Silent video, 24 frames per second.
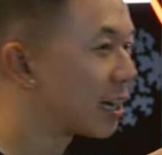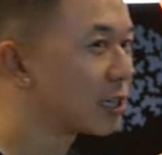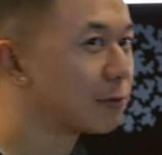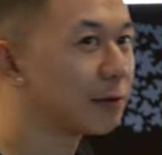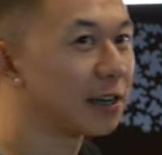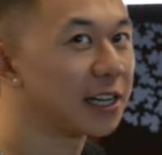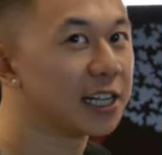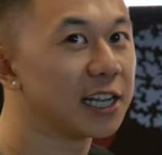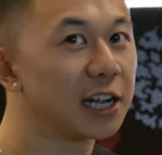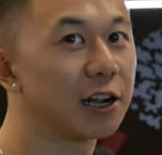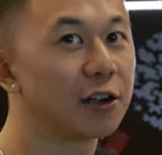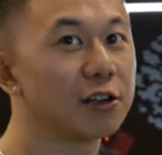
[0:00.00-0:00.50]
box
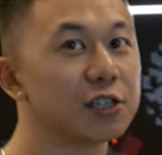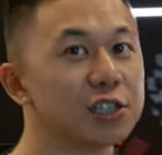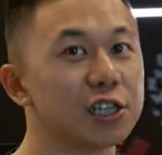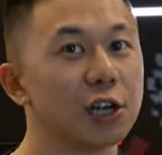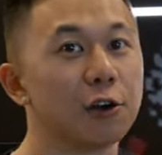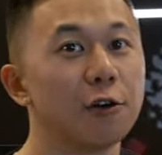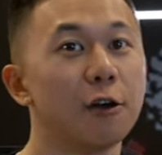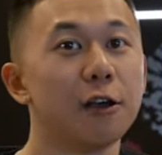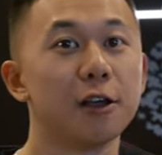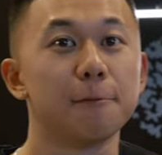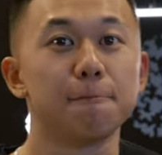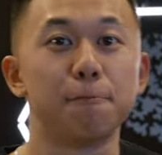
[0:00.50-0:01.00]
right here.
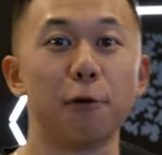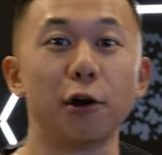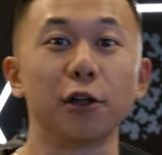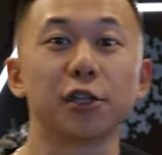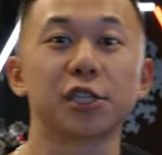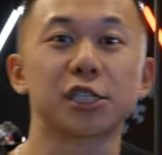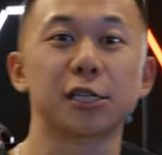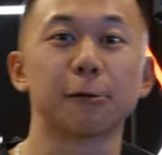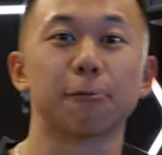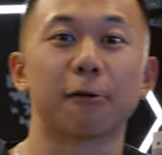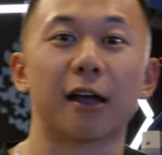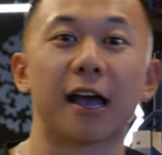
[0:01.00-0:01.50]
So
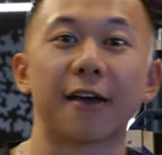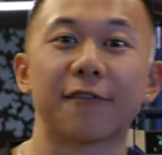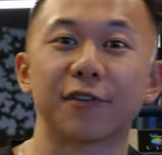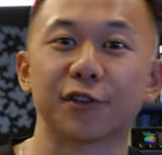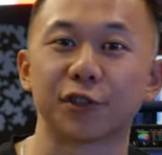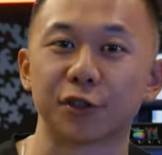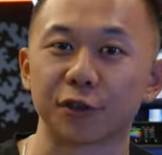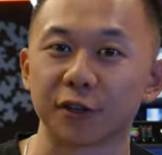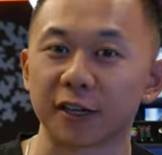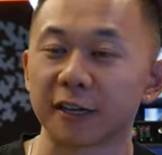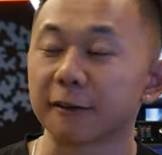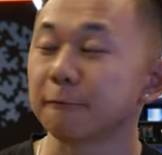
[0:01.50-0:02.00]
both super
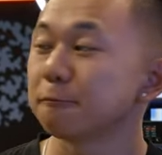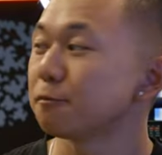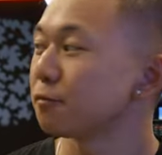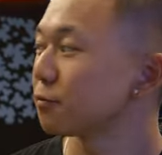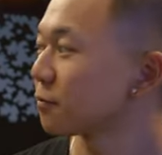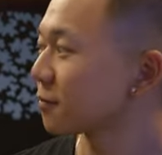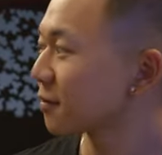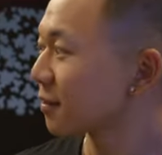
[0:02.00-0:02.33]
heavy duty,